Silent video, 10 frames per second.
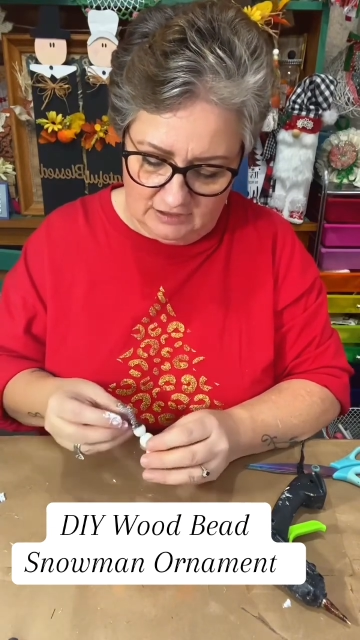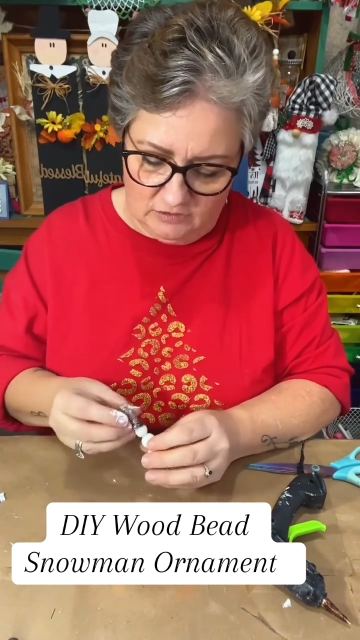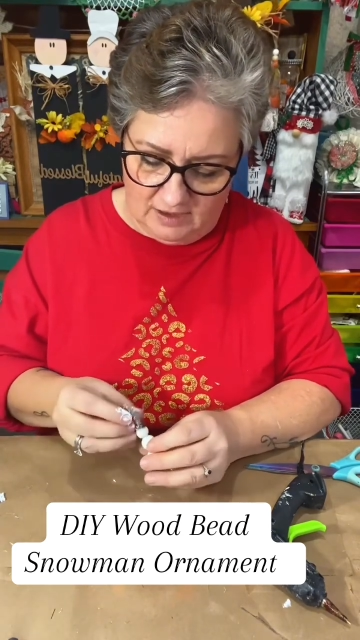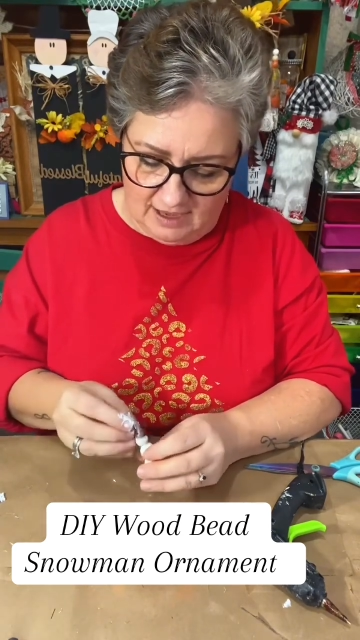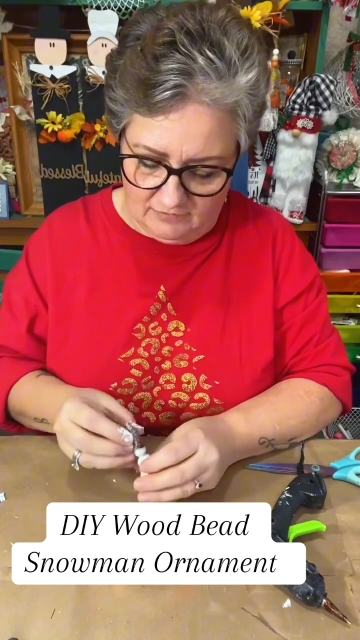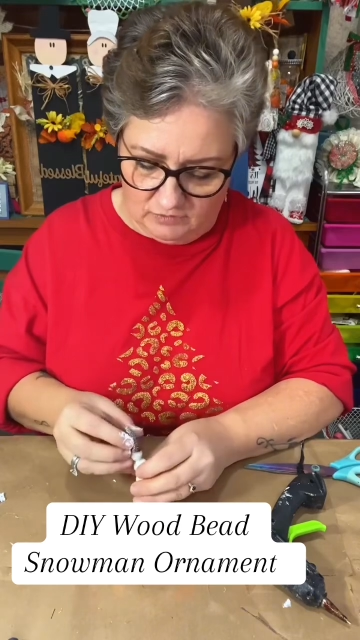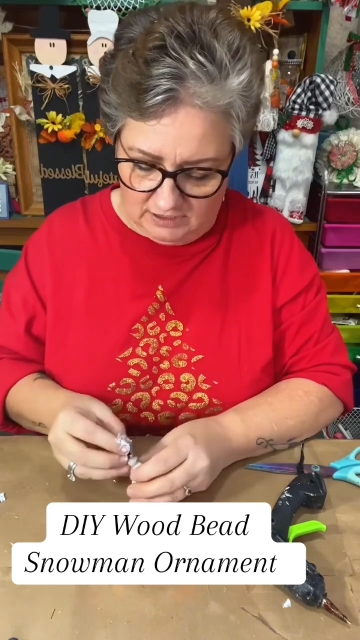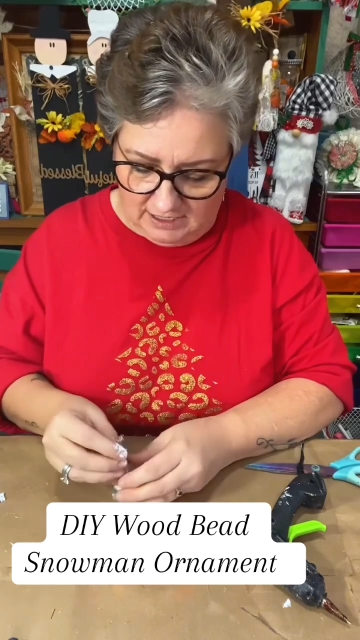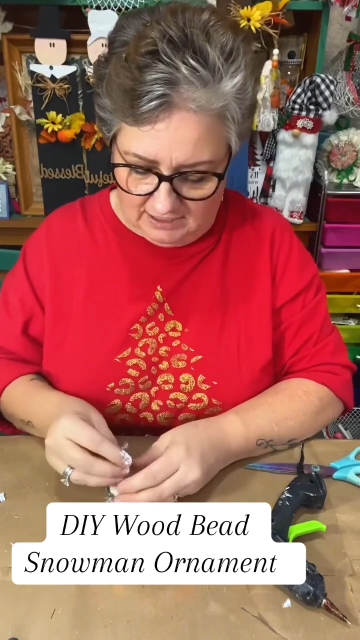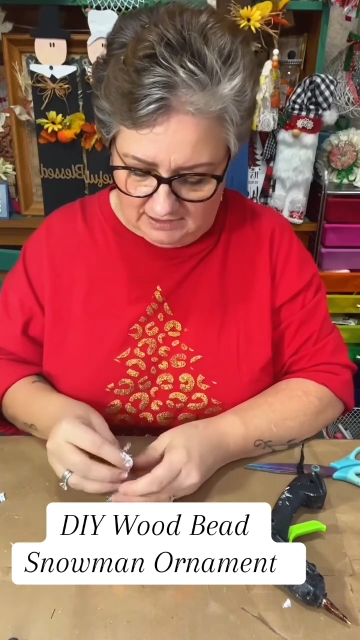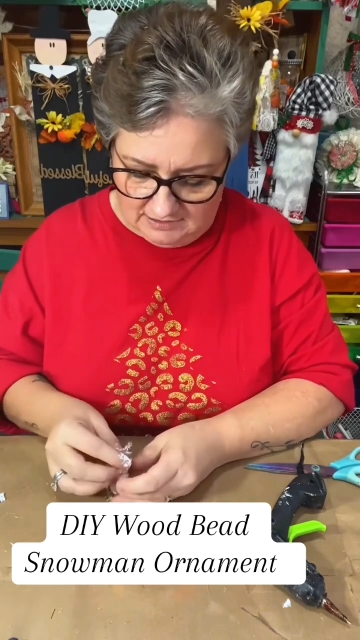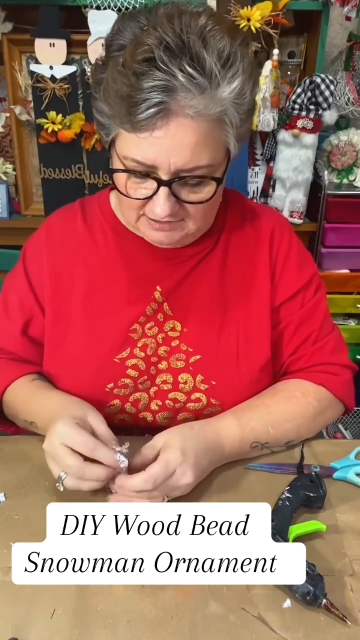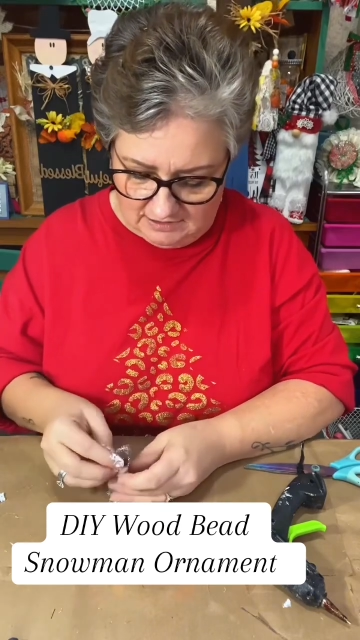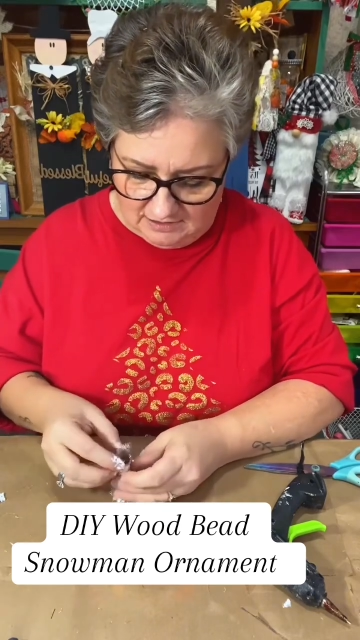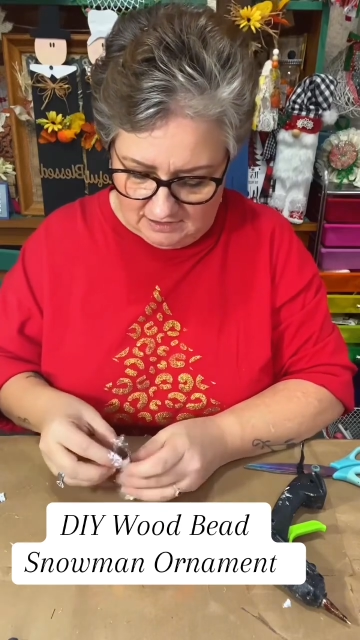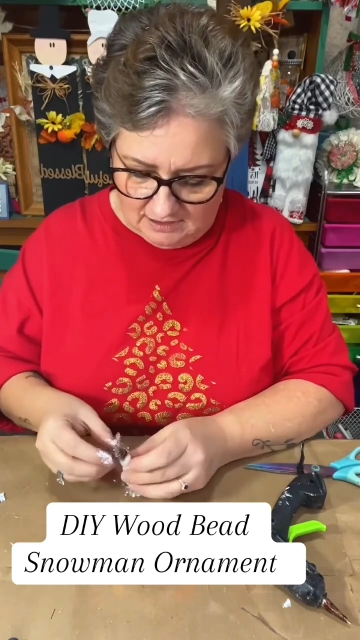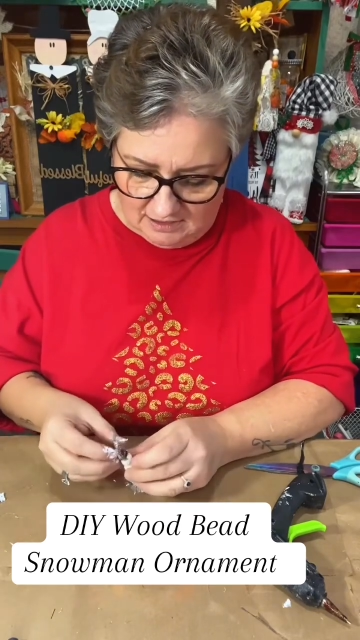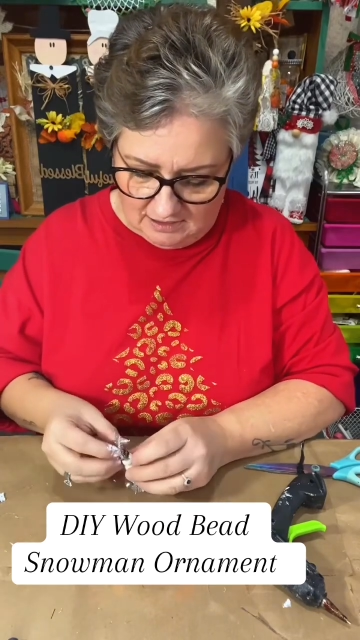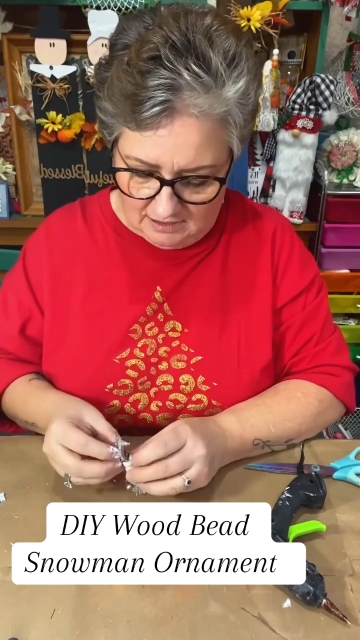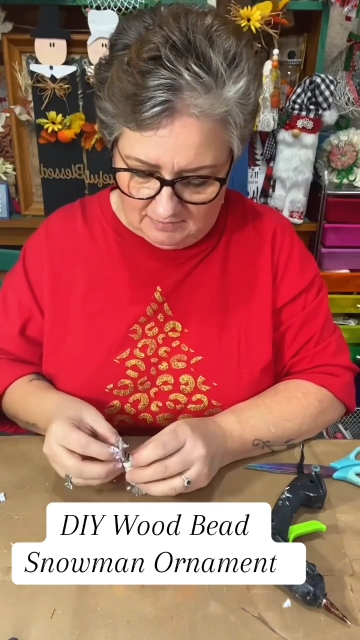that you have on hand.
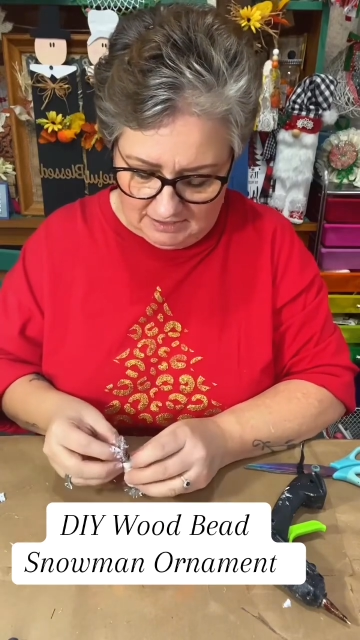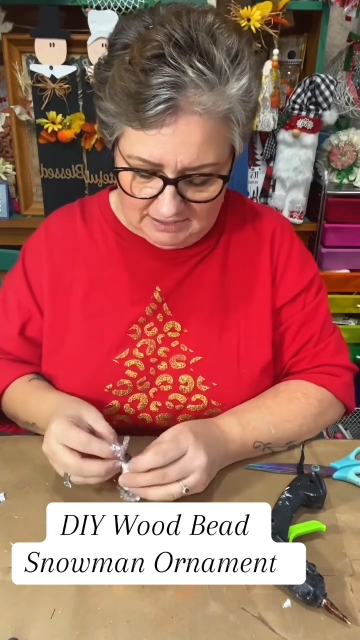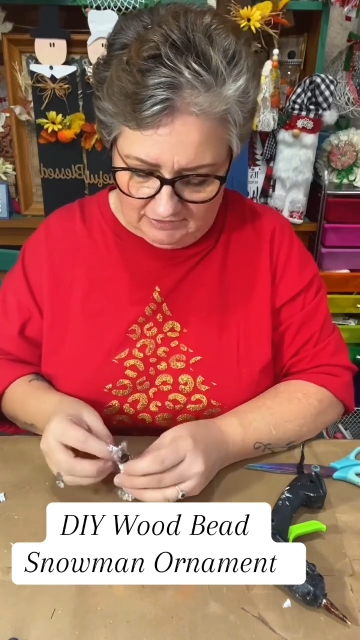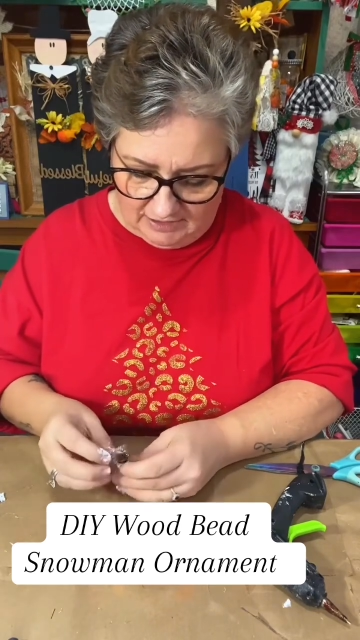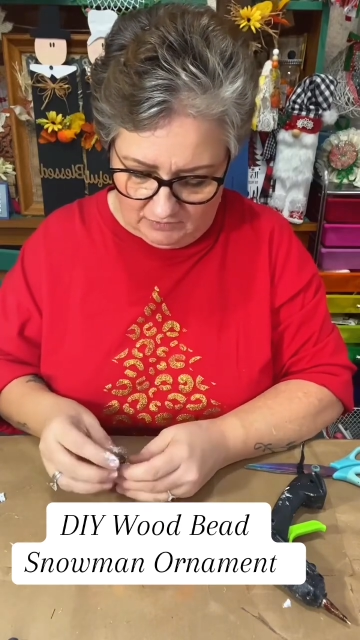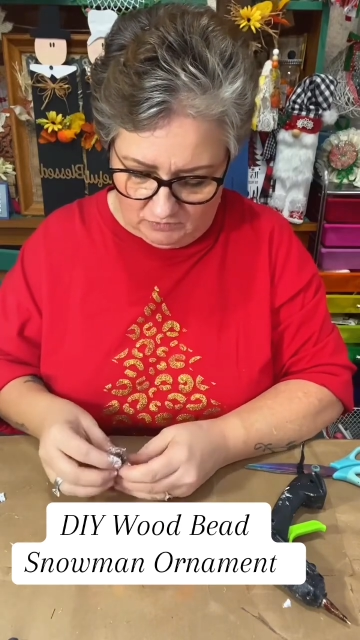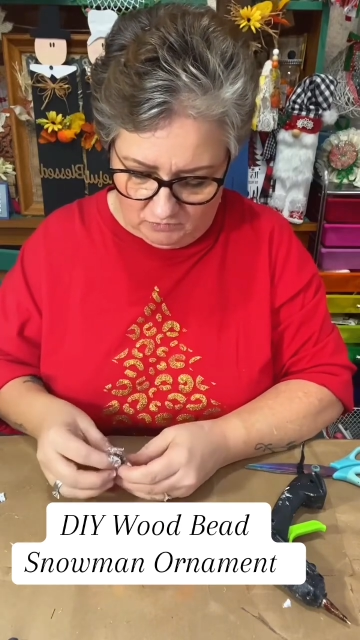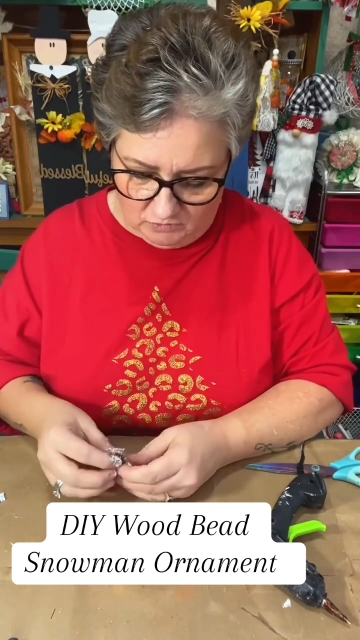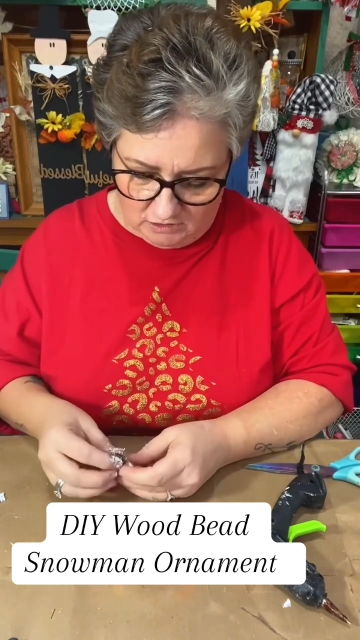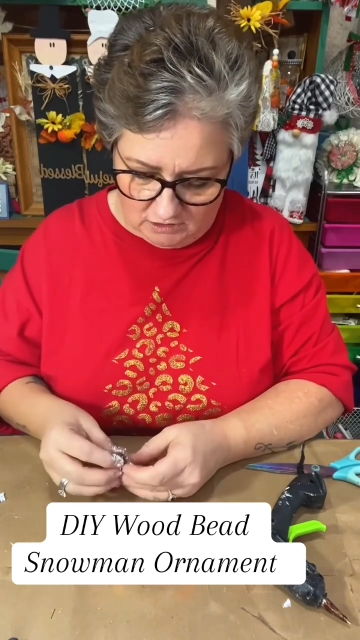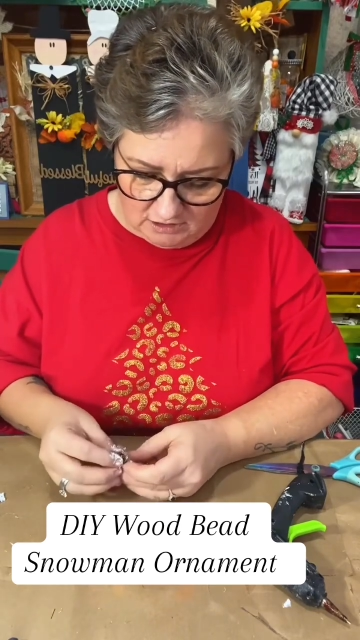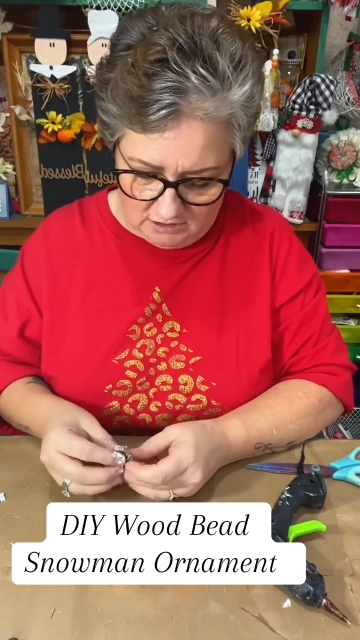Anything will work.